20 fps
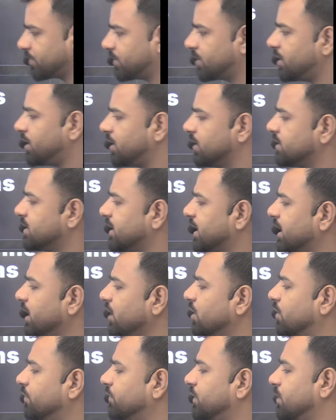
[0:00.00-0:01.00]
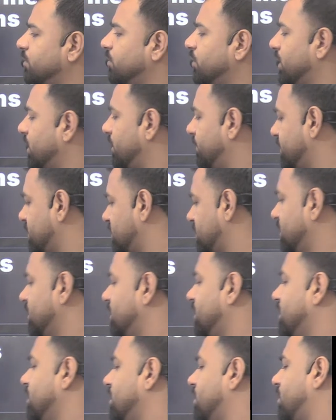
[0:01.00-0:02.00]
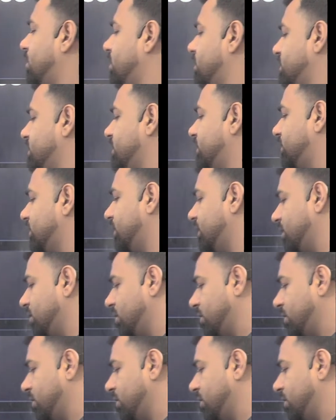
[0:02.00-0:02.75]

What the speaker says: second law of thermodynamics, or is it third law of